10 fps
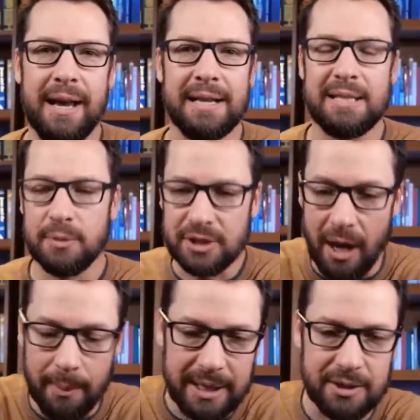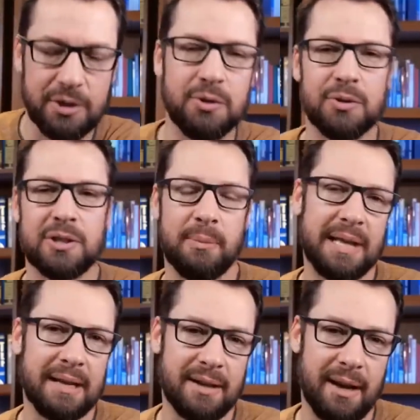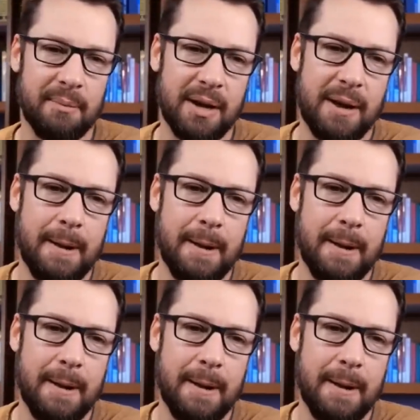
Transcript: as he was coming into Jerusalem at that time.